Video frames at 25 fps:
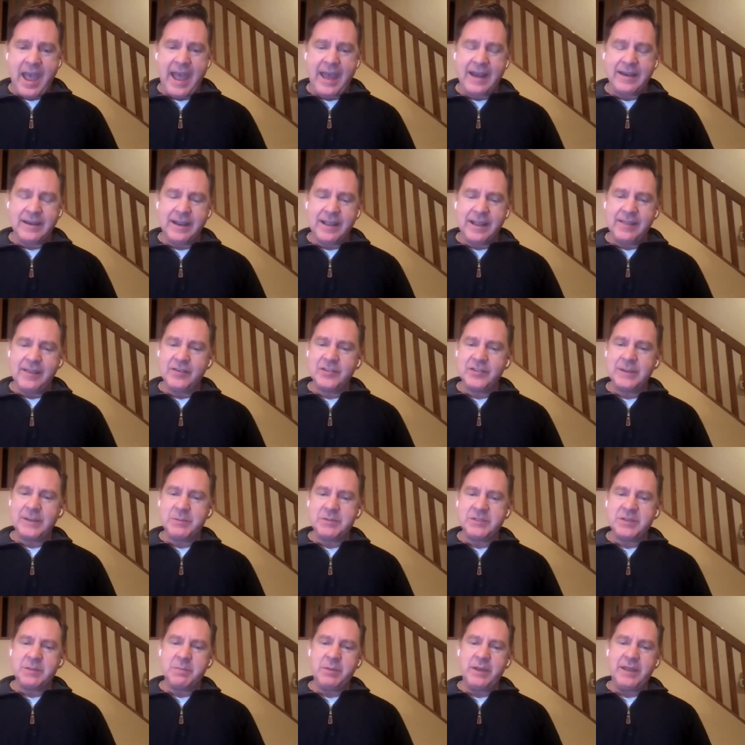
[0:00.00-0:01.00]
And there
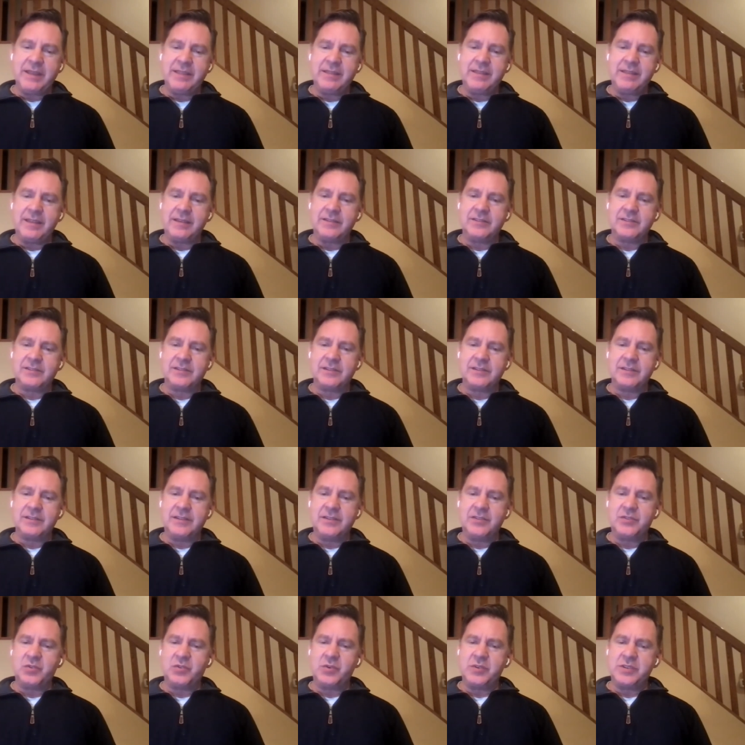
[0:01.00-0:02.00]
seems to be this,
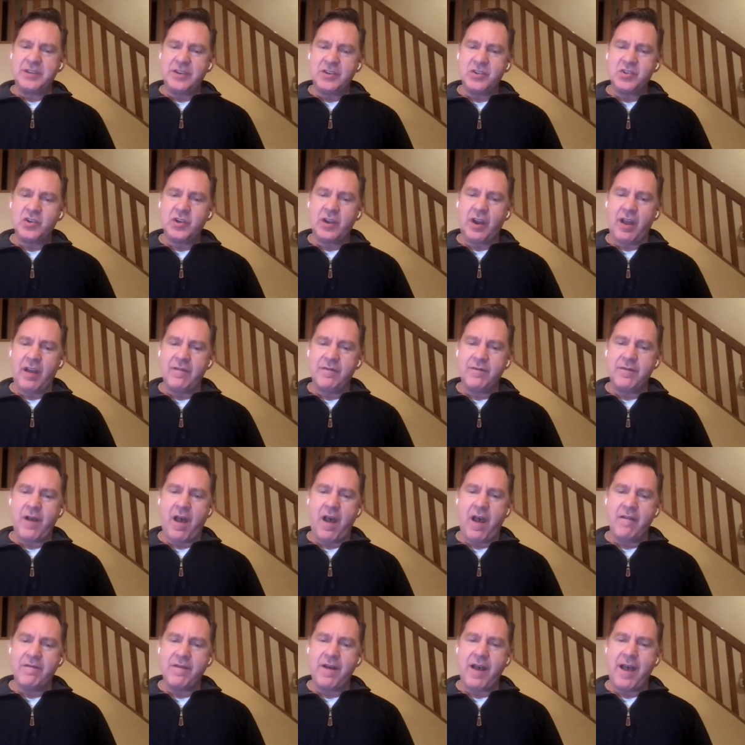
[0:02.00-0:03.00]
this tradition of,
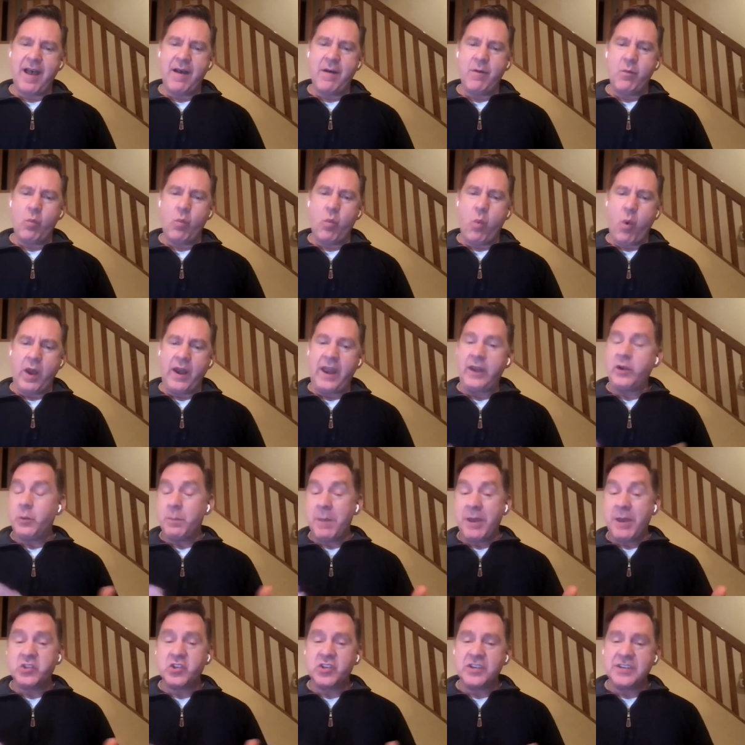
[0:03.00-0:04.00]
of what, and
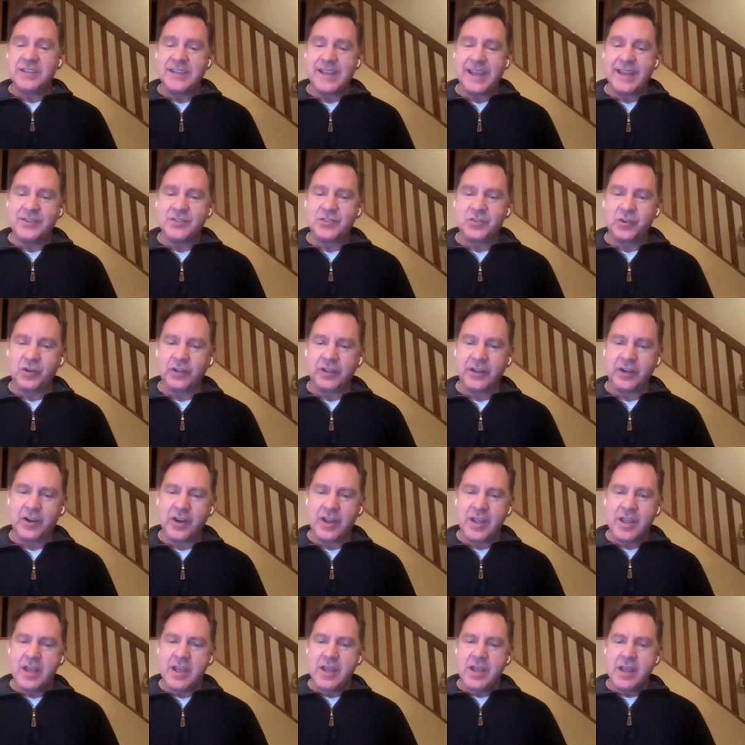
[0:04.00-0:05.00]
you mentioned Yeats
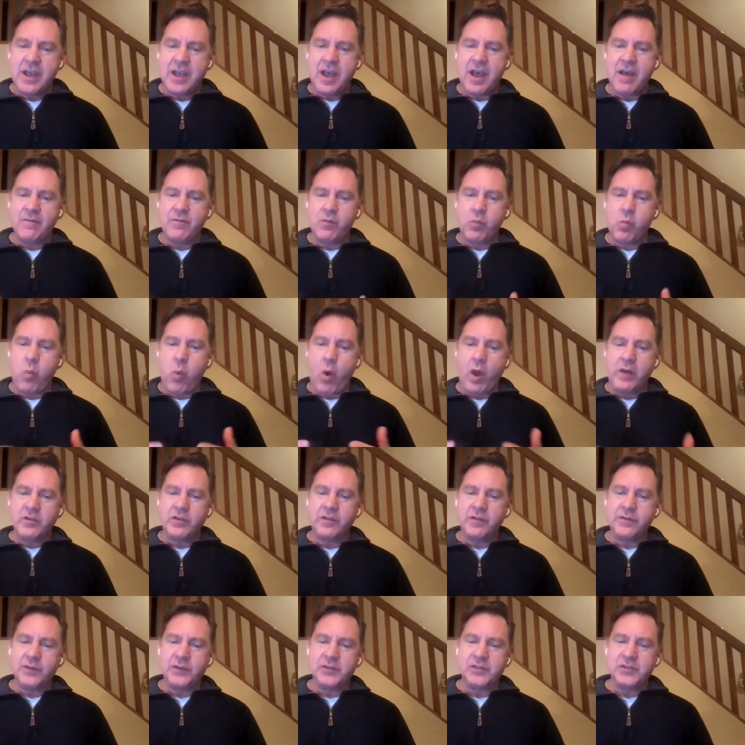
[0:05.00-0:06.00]
earlier, of
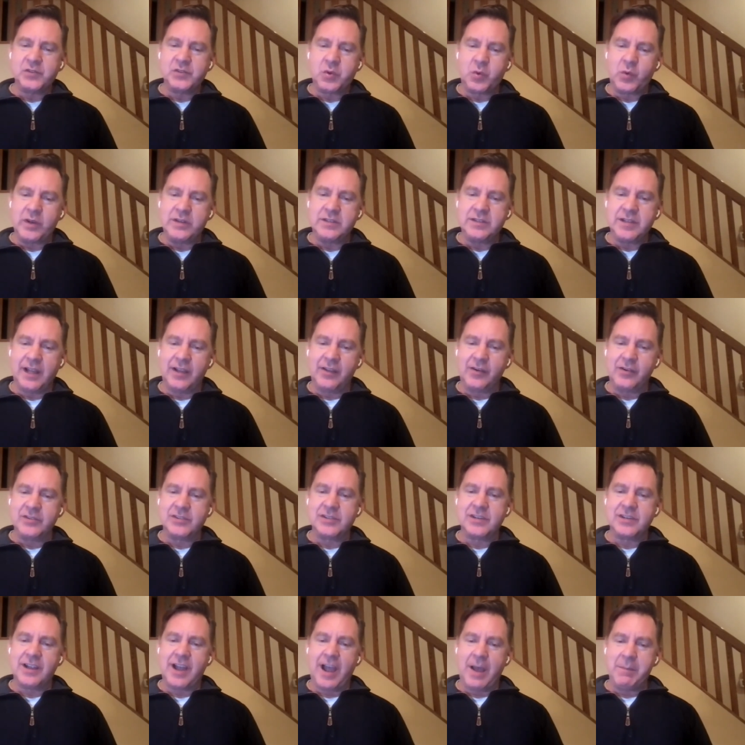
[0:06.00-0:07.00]
wonderful
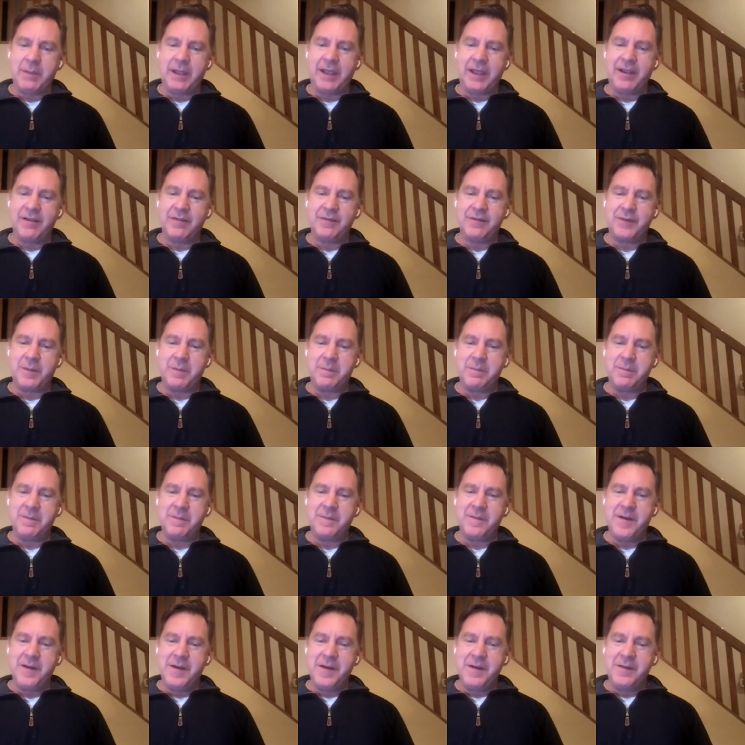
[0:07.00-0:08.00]
storytellers coming
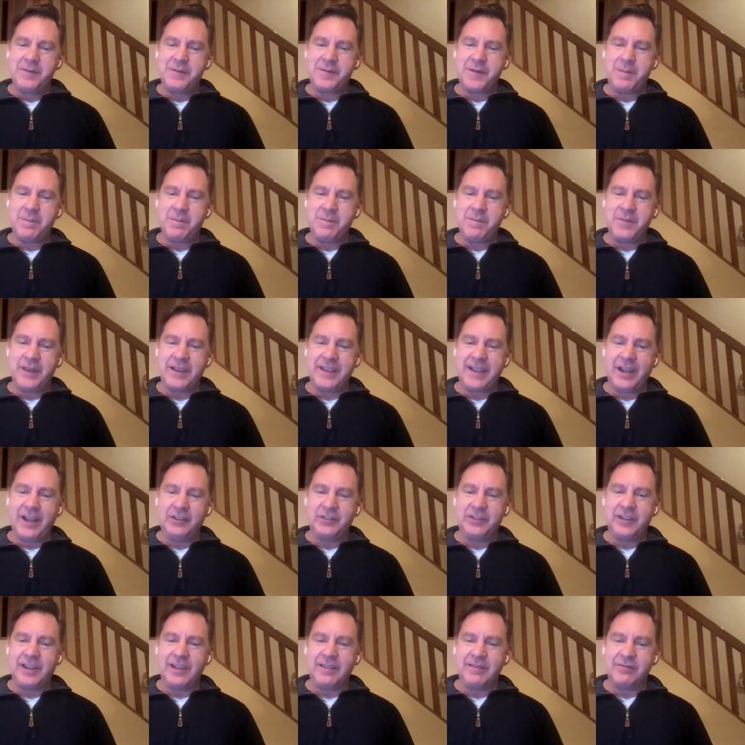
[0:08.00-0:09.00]
from, from the
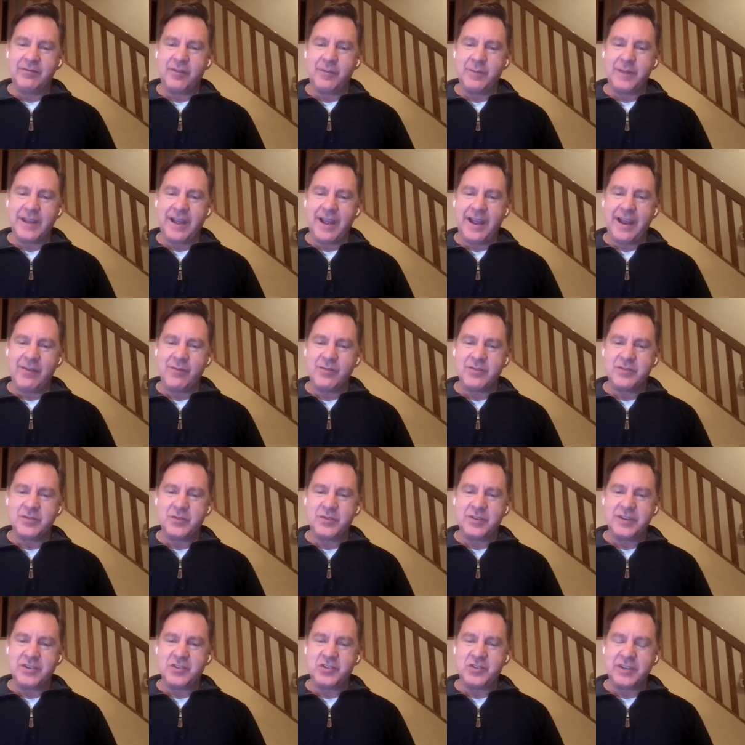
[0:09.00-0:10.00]
Celtic and from the Irish
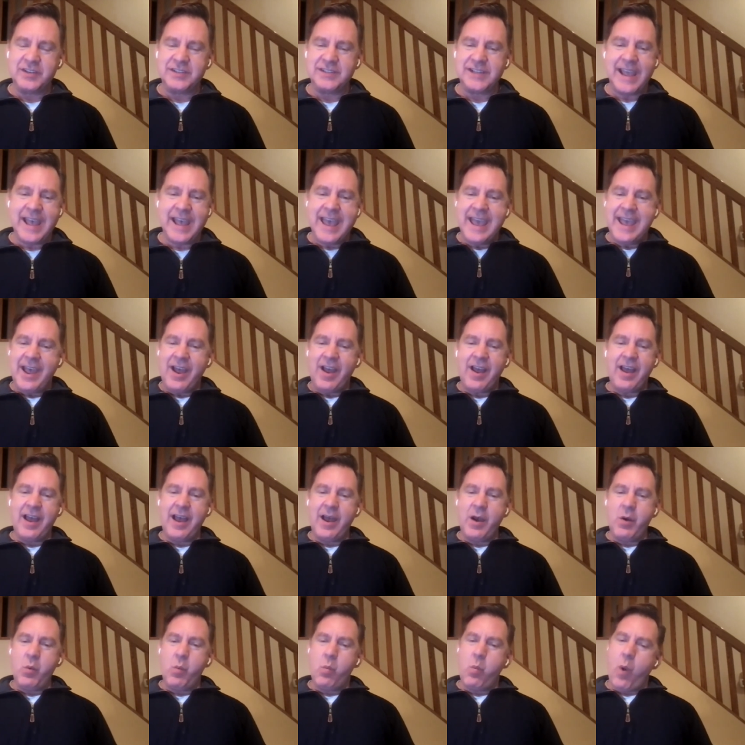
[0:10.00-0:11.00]
traditions.
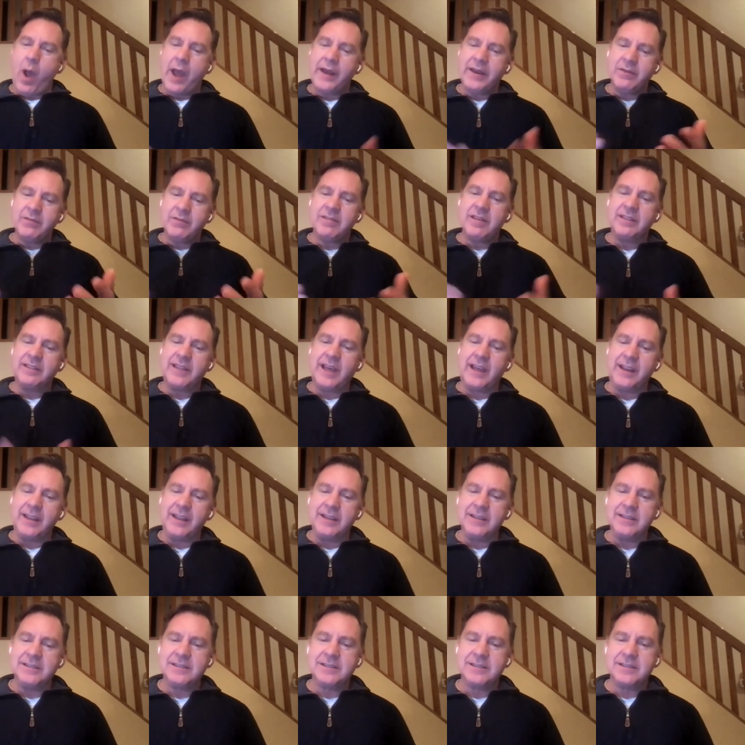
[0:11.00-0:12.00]
Why do you think that
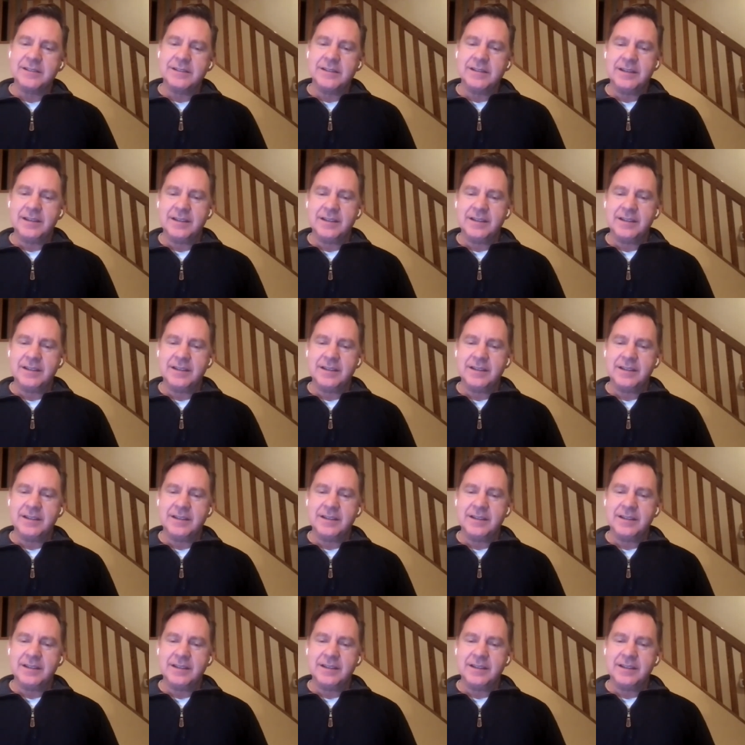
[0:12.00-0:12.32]
is?